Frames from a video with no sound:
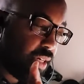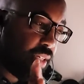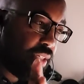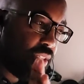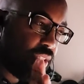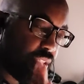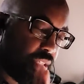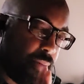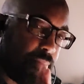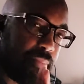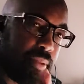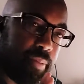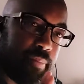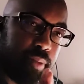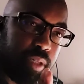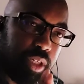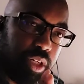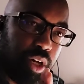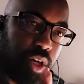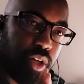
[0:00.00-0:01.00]
simply
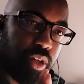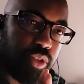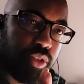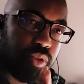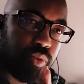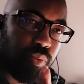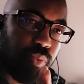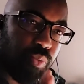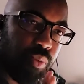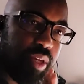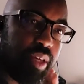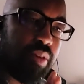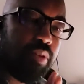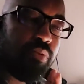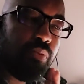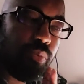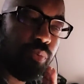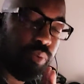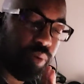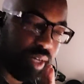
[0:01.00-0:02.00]
because we
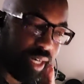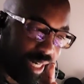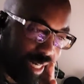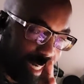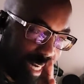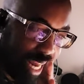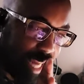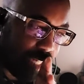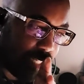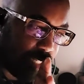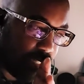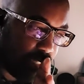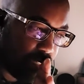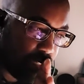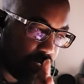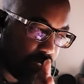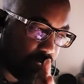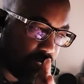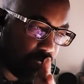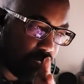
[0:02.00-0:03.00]
would like
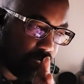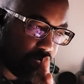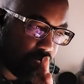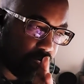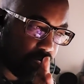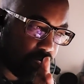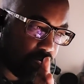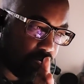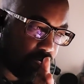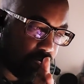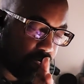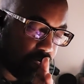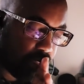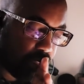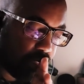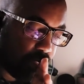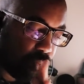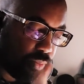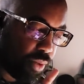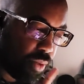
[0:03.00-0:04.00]

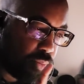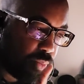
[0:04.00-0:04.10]
we